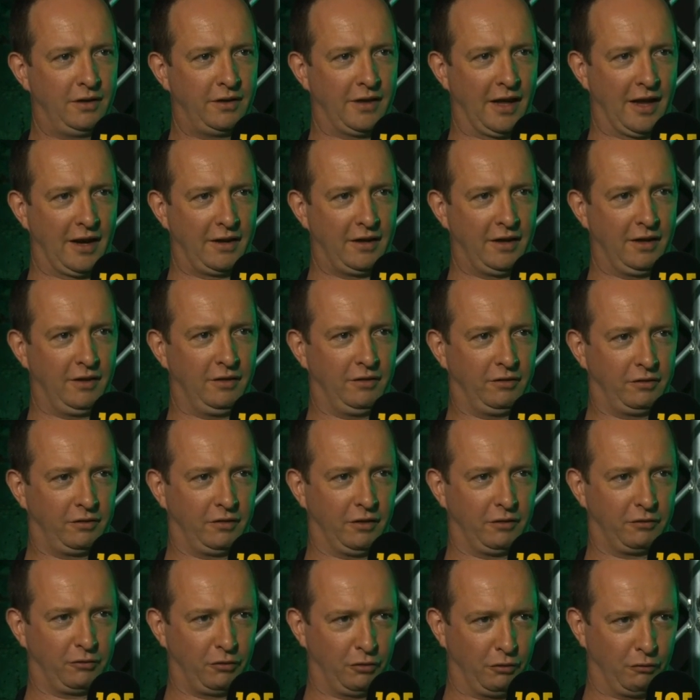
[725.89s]
that is
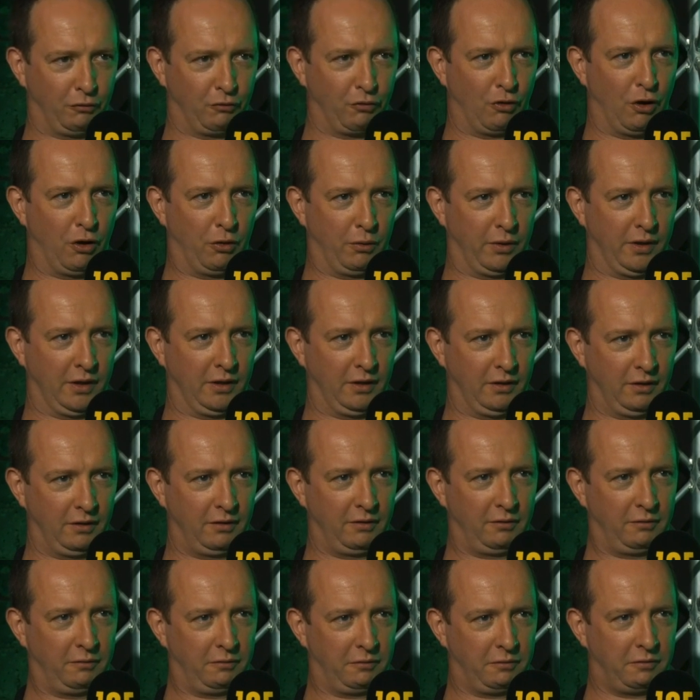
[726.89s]
the sort of growing
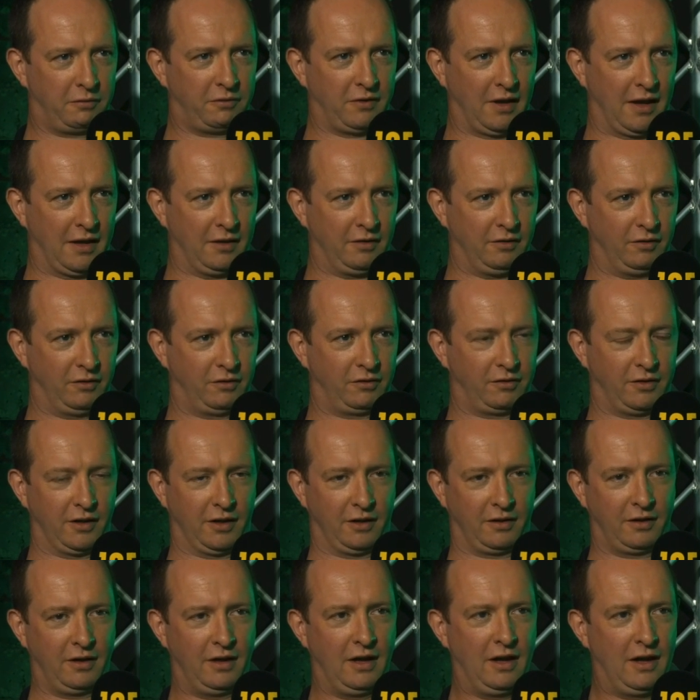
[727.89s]
sense
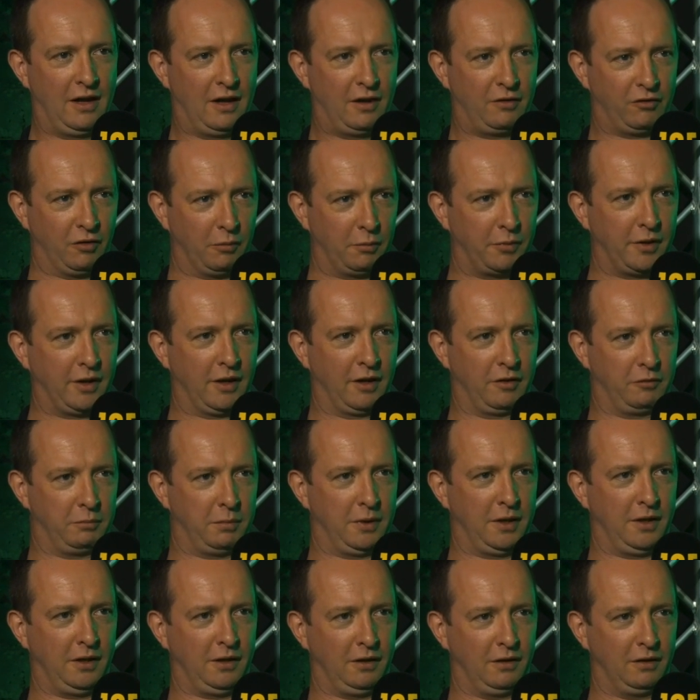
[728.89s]
that something has
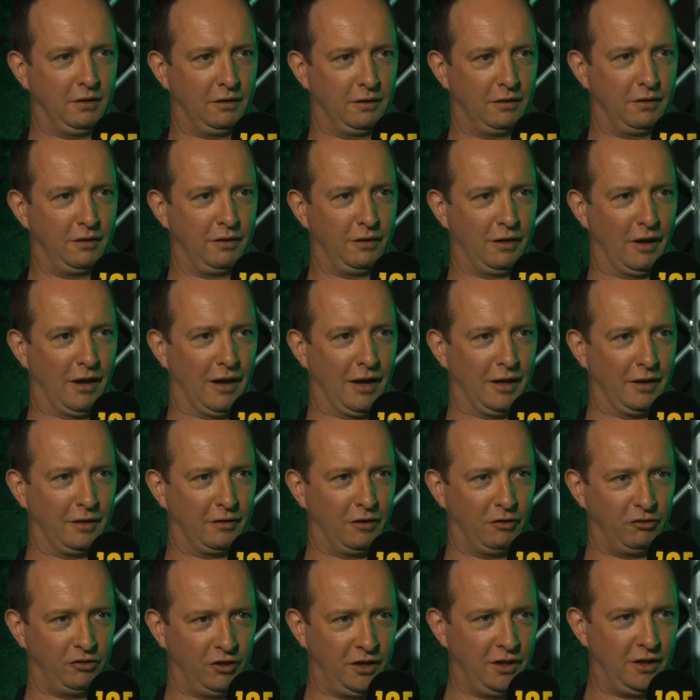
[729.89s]
been uh,
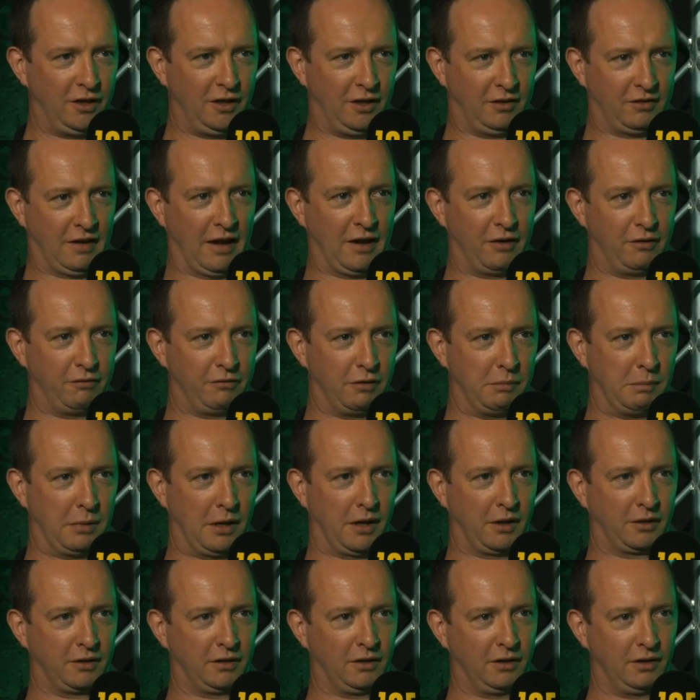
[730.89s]
the genie is out of the
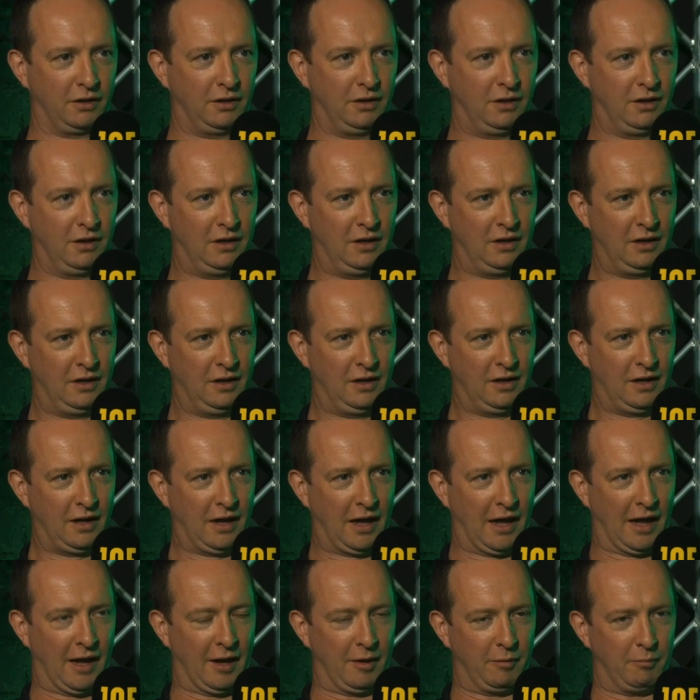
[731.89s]
bottle
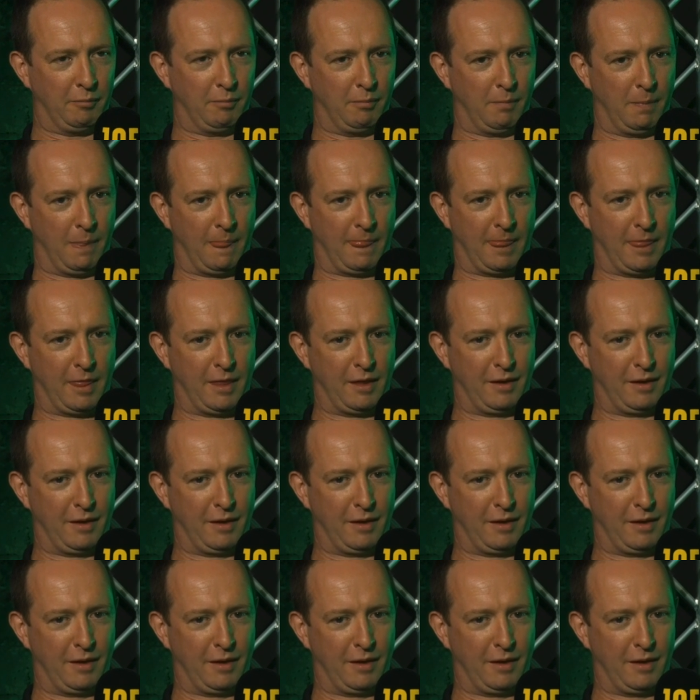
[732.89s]
um,